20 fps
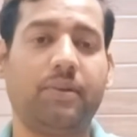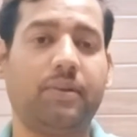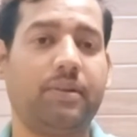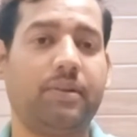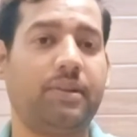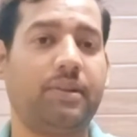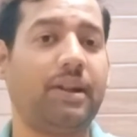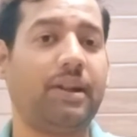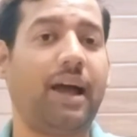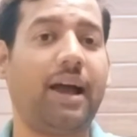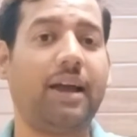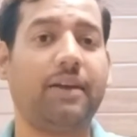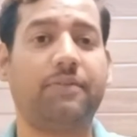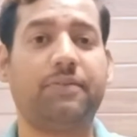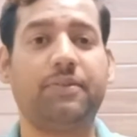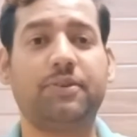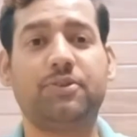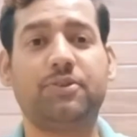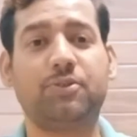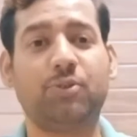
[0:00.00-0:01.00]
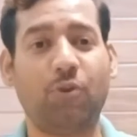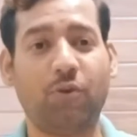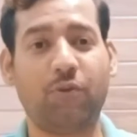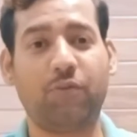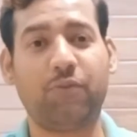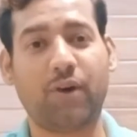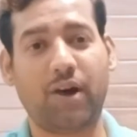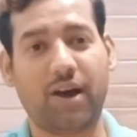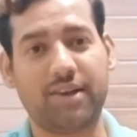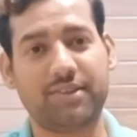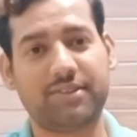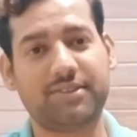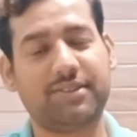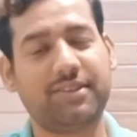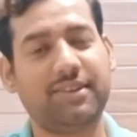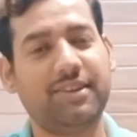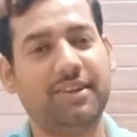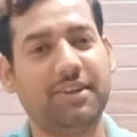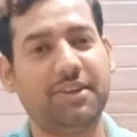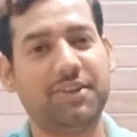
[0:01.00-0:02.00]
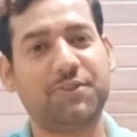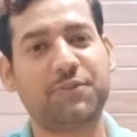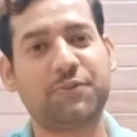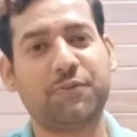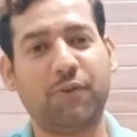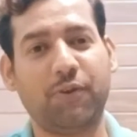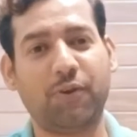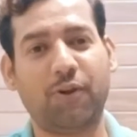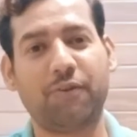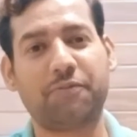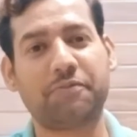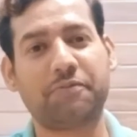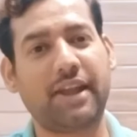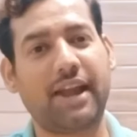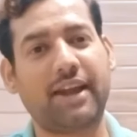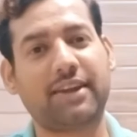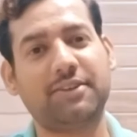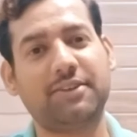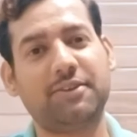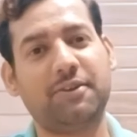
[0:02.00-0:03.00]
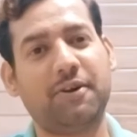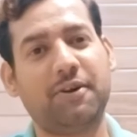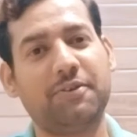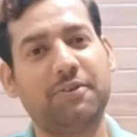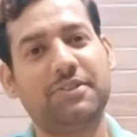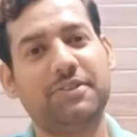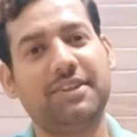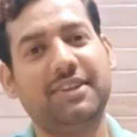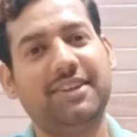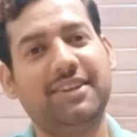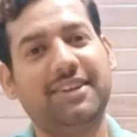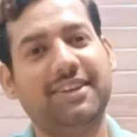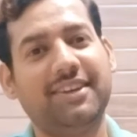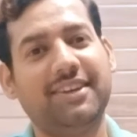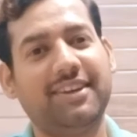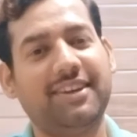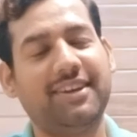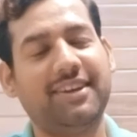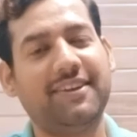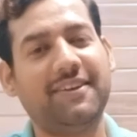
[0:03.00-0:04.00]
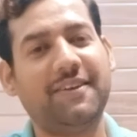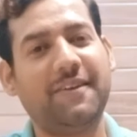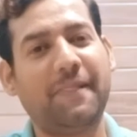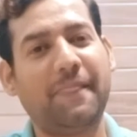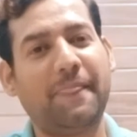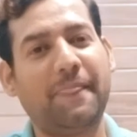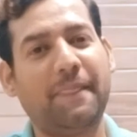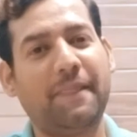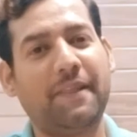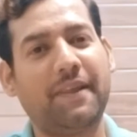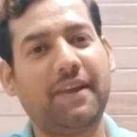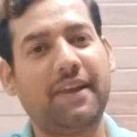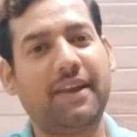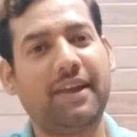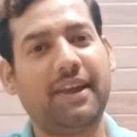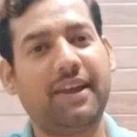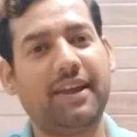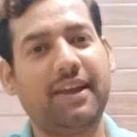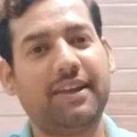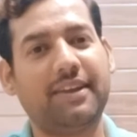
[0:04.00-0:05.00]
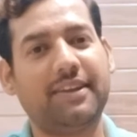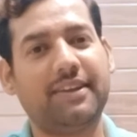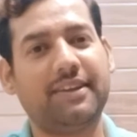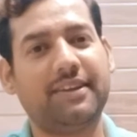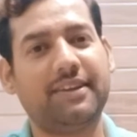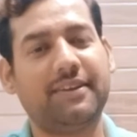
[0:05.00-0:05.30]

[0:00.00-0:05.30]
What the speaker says: the life is so fast, it's full of technology, and